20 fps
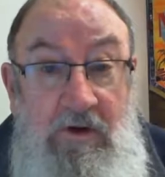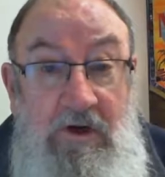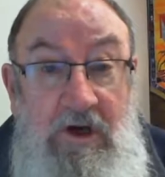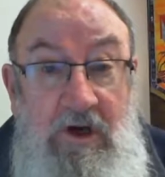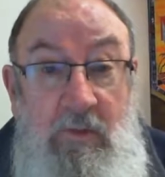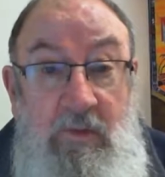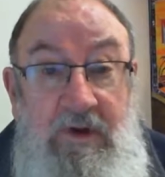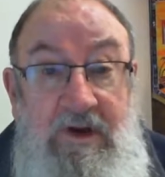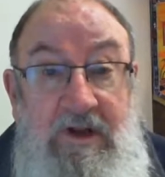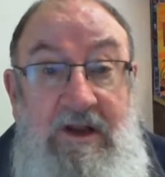I
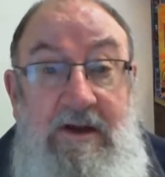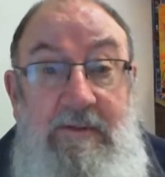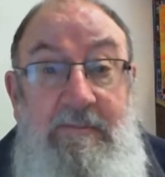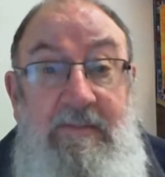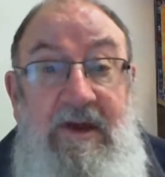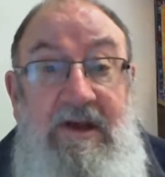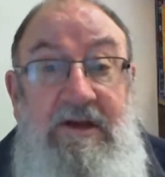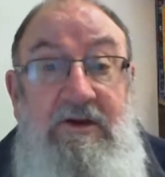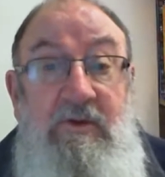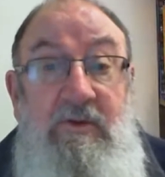want to come
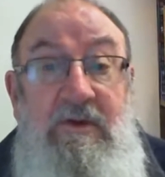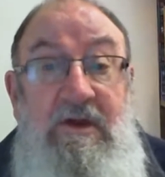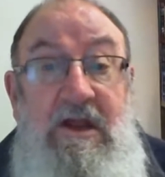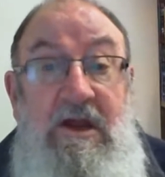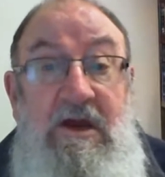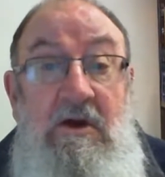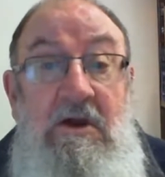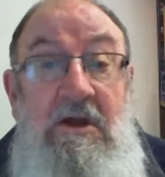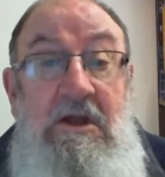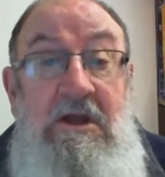back to it
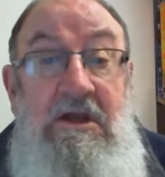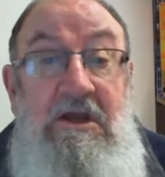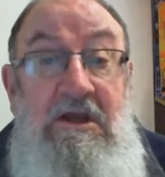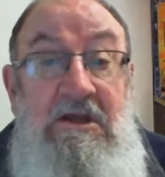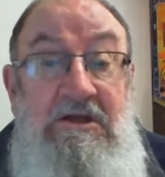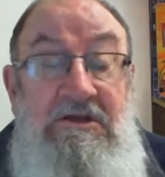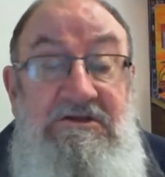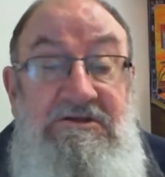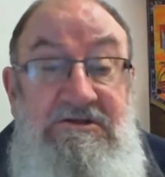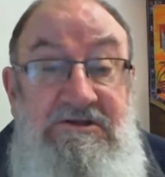now in
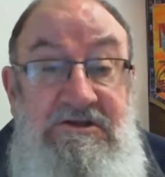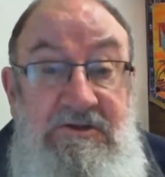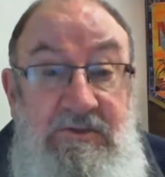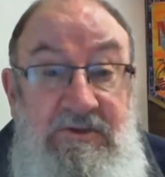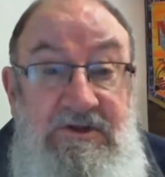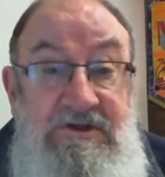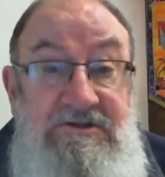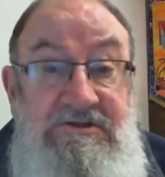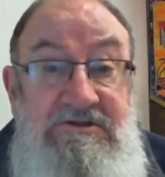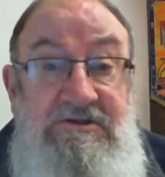a
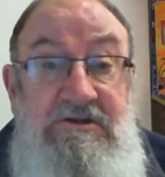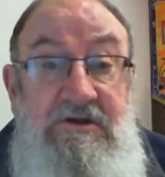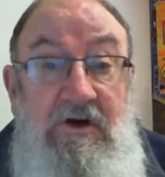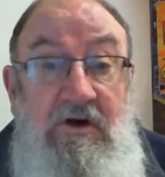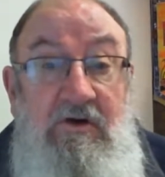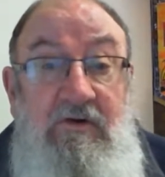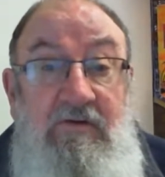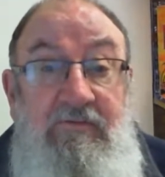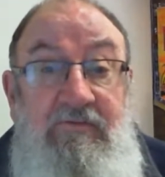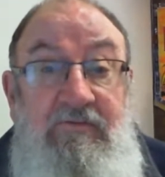series
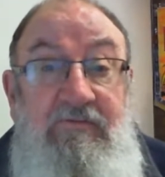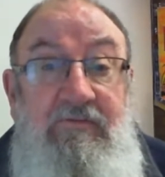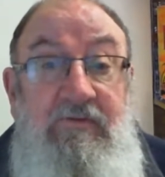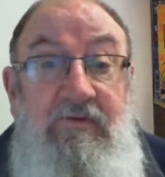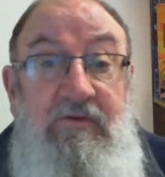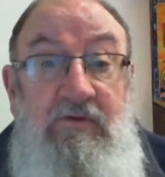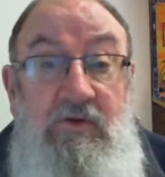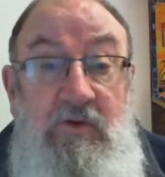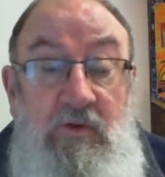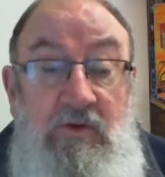of
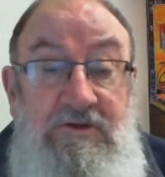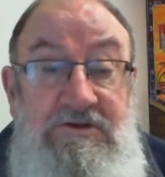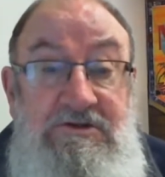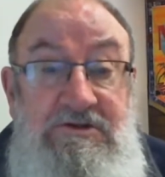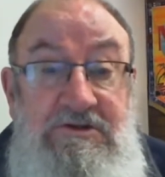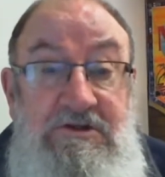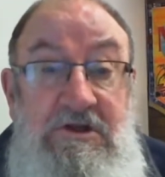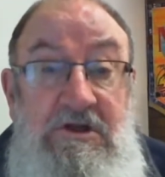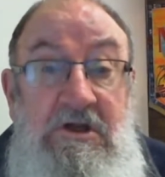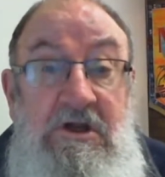talks
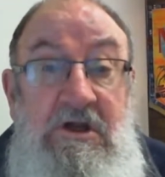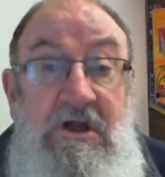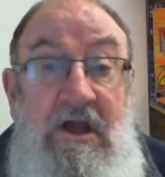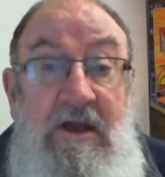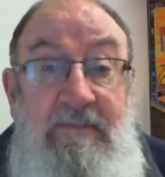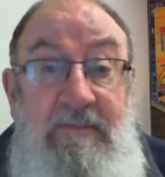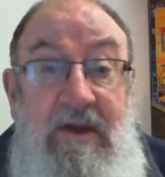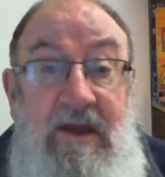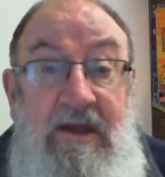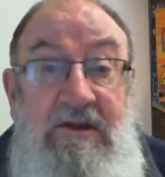
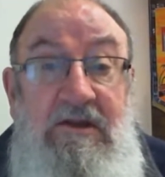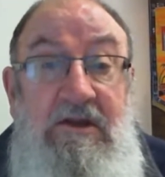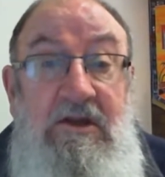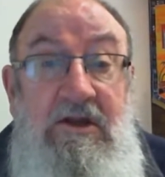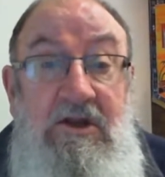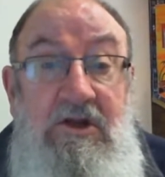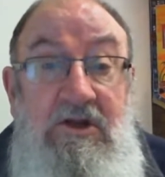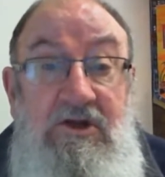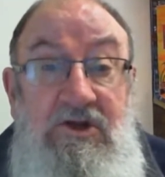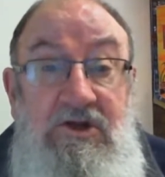about
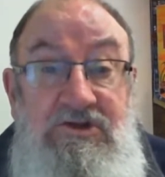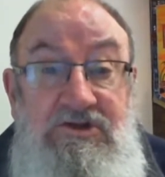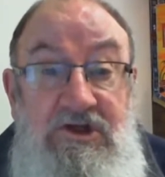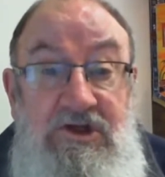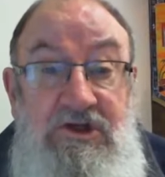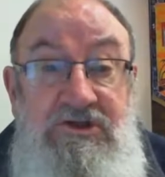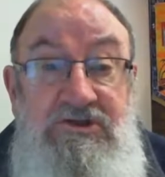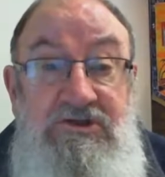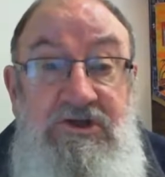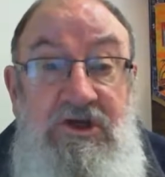the
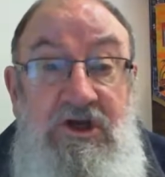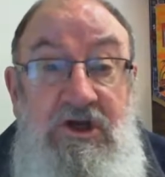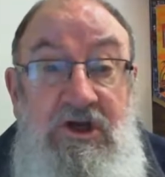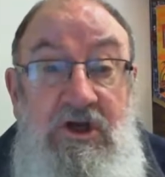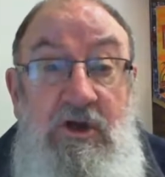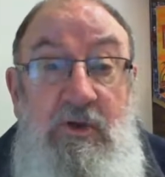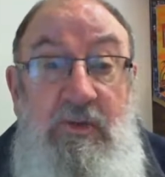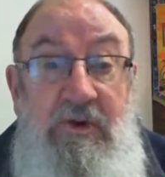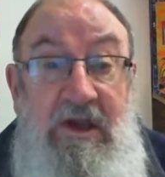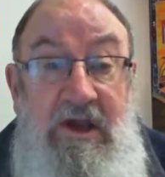church and
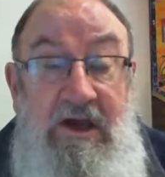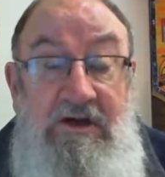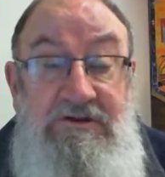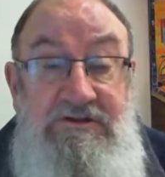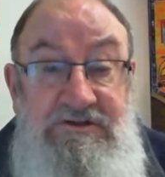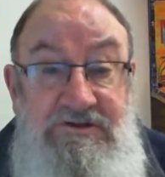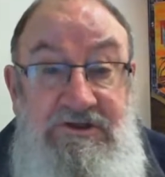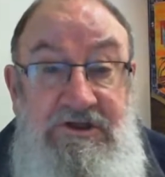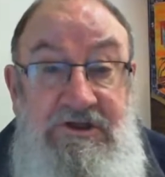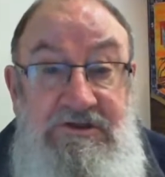who we are as
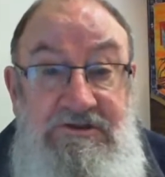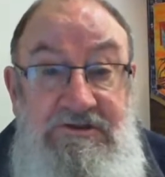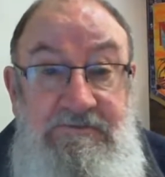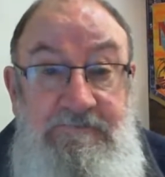church.